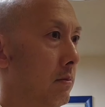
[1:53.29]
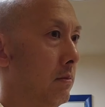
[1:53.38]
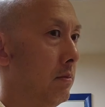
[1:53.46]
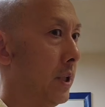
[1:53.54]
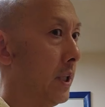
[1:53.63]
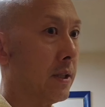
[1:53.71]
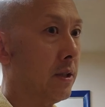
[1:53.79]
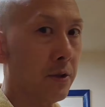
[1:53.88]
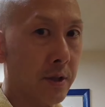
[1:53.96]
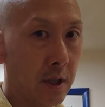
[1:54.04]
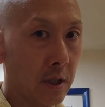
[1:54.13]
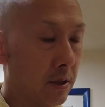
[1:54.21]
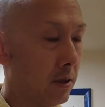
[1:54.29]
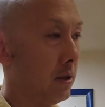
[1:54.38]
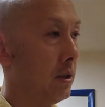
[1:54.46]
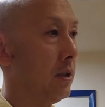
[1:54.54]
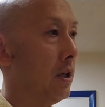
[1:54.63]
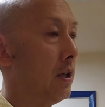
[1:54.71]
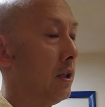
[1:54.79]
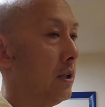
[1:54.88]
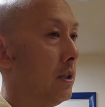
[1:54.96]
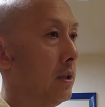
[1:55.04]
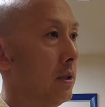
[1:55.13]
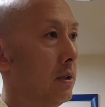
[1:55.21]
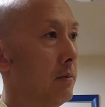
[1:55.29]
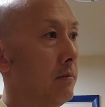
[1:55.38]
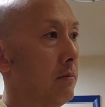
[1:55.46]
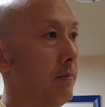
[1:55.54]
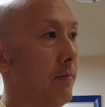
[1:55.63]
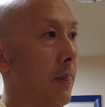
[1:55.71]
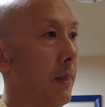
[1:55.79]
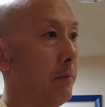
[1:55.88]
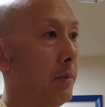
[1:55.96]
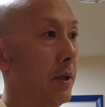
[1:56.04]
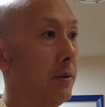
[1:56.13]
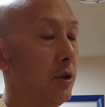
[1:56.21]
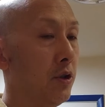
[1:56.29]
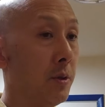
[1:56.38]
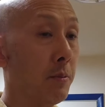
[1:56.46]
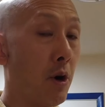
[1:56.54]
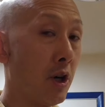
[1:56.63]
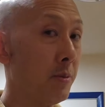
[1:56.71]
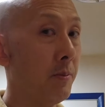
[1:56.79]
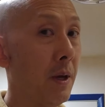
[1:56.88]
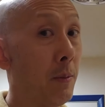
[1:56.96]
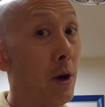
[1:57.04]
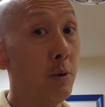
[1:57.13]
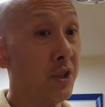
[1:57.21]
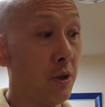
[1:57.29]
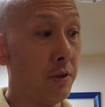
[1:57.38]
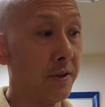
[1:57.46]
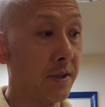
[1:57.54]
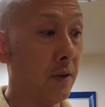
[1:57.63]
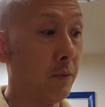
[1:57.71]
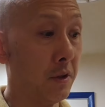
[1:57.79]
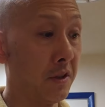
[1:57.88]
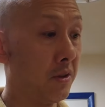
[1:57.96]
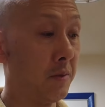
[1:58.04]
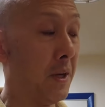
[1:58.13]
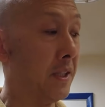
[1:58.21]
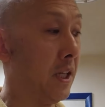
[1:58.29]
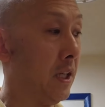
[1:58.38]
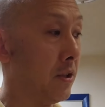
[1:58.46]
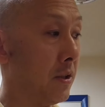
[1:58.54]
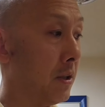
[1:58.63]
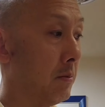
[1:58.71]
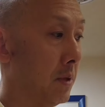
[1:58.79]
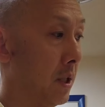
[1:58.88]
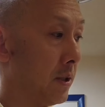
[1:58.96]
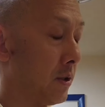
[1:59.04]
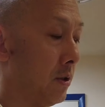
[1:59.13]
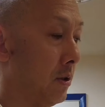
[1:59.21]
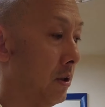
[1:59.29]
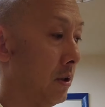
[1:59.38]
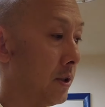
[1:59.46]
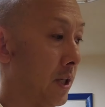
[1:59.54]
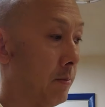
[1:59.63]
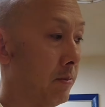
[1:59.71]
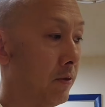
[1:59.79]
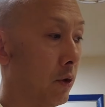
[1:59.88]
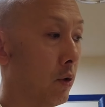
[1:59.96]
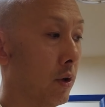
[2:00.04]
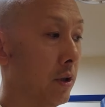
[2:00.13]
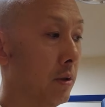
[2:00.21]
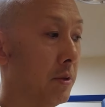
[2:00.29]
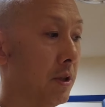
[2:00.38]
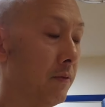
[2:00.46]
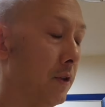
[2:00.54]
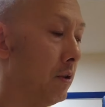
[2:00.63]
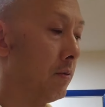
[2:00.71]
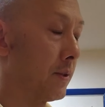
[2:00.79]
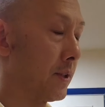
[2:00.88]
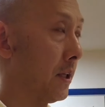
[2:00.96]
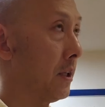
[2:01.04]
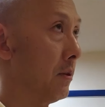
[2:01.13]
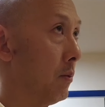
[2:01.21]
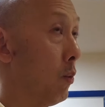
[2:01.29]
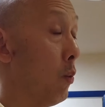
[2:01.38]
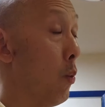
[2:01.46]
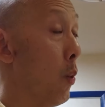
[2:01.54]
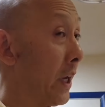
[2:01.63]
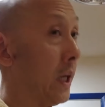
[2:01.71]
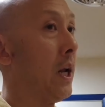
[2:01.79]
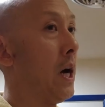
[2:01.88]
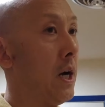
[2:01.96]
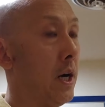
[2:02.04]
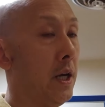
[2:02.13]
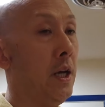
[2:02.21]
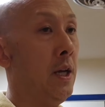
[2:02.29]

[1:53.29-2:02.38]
but it still sticks. Um, but using parchment paper, I always thought this stuff would spontaneously combust on top of a grill. But if you don't set it wicked high,